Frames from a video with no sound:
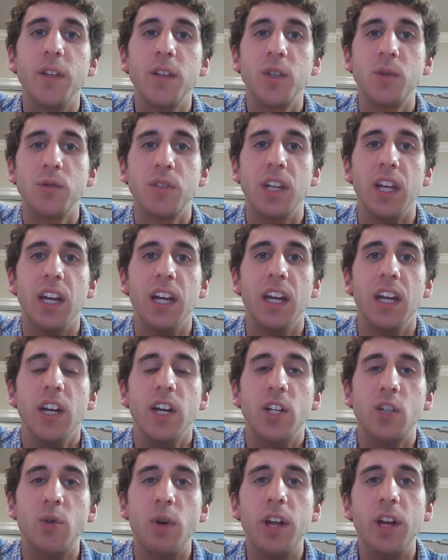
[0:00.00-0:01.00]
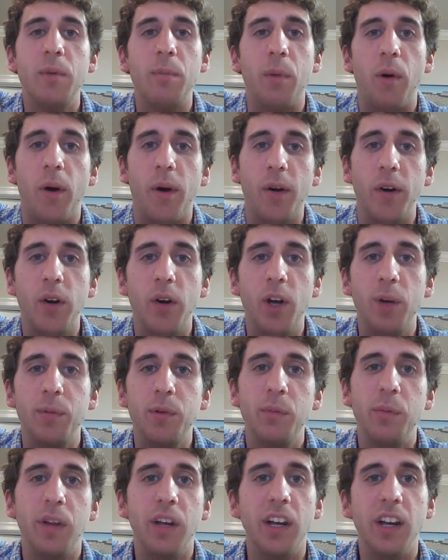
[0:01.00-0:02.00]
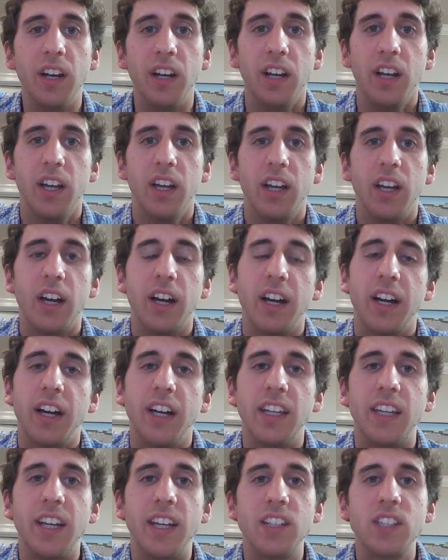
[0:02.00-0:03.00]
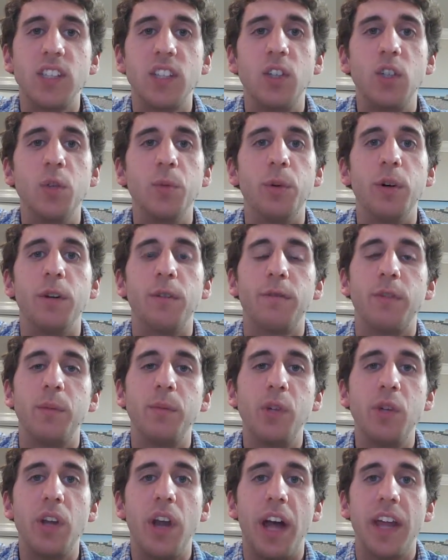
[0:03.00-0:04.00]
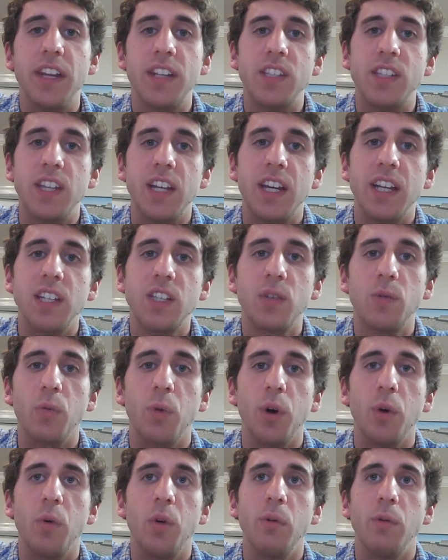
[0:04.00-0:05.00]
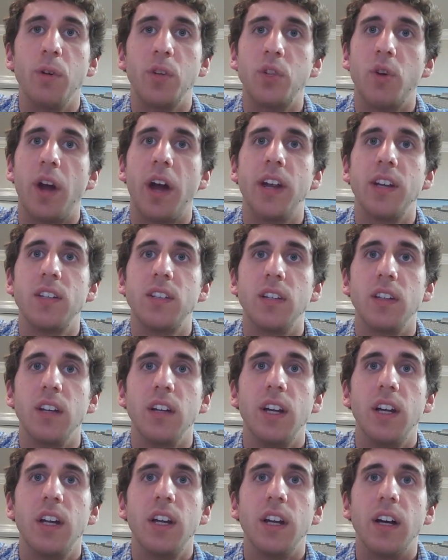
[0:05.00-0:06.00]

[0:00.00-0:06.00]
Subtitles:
this was a trade embargo implemented against Cuba from the United States, where we were trying to